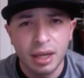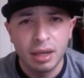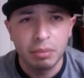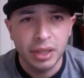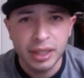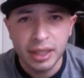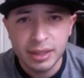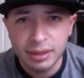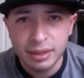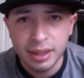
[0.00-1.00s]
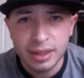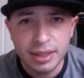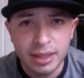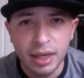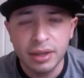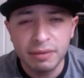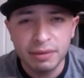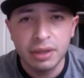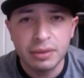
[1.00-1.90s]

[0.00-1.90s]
play the decks on DN and see how they flow.